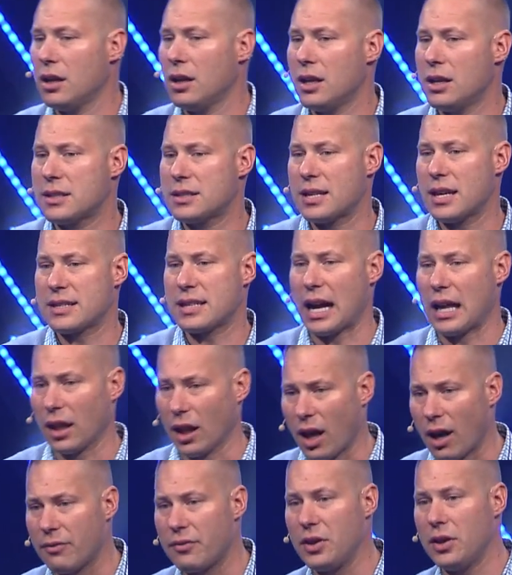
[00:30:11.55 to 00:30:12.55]
And says, I
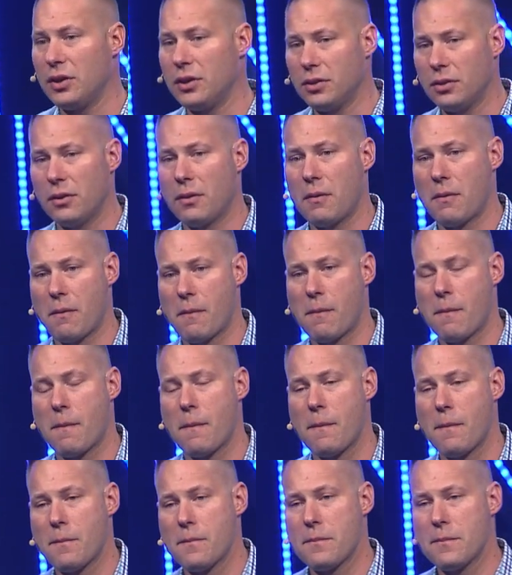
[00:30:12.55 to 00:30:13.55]
love you.
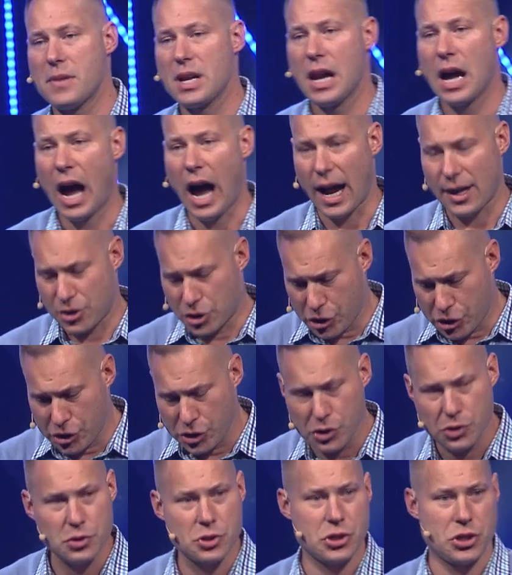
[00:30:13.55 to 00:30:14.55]
I
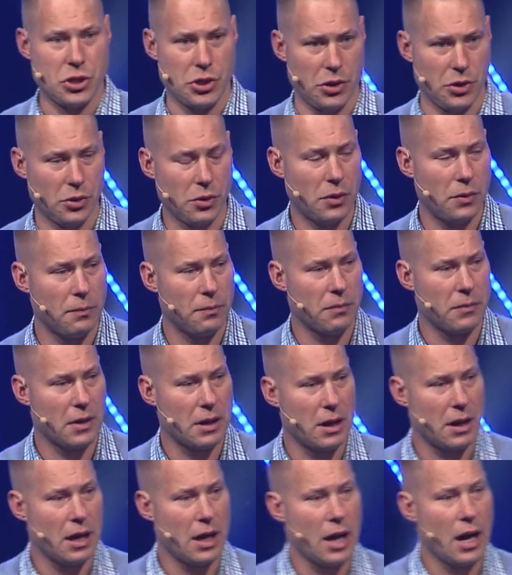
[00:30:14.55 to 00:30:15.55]
choose you.
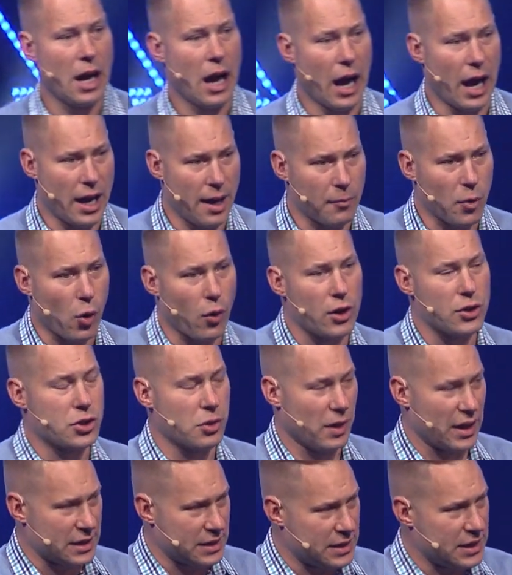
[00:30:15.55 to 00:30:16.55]
I am going
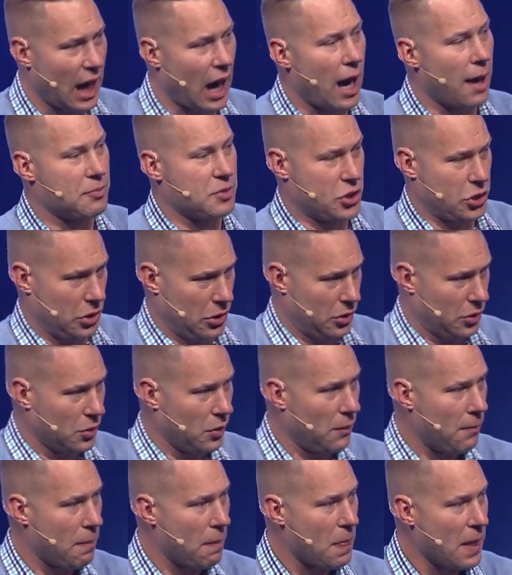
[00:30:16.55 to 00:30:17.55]
to adopt you.
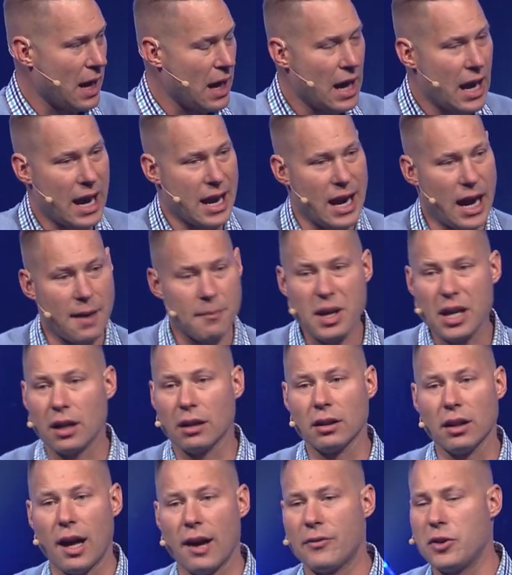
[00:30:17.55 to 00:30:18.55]
And I'm going
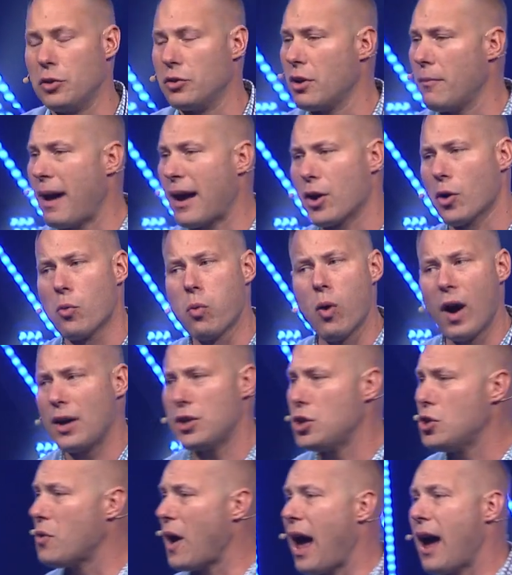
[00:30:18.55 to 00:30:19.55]
to love you no matter what
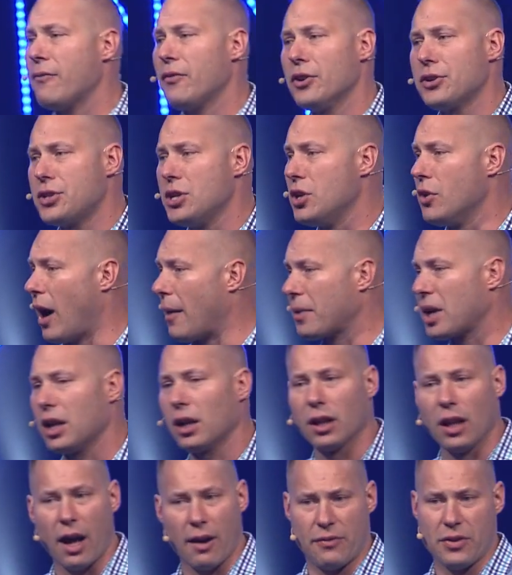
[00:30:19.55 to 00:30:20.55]
you ever do. I'm going
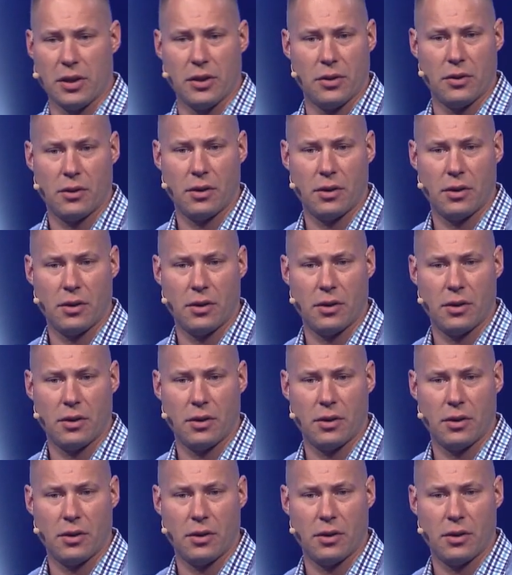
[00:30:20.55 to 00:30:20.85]
to love you.